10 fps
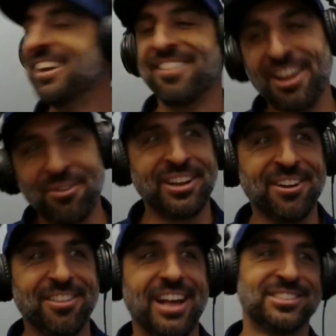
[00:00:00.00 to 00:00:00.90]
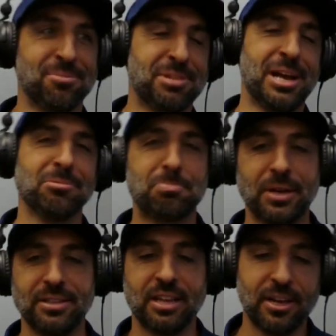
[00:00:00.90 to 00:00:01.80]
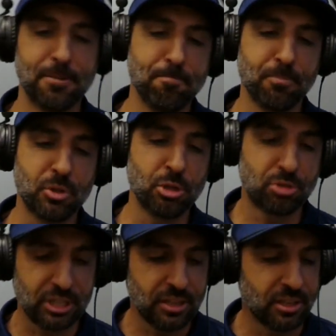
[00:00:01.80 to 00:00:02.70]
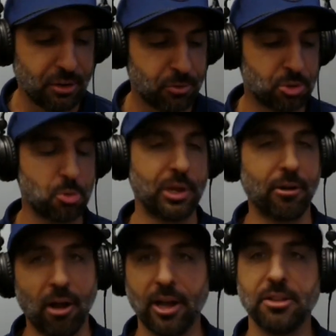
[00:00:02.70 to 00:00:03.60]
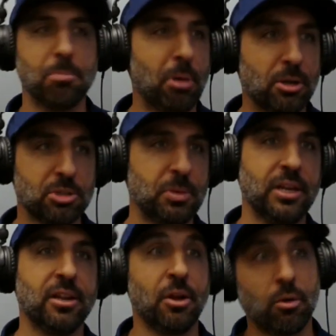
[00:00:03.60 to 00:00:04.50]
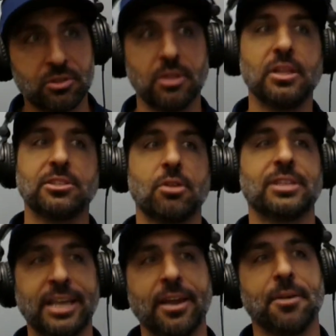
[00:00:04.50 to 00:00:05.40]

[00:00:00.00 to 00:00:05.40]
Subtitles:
They don't want to hear that sometimes. But you see the difference between grind and ball speed, and all of a sudden they start to get it.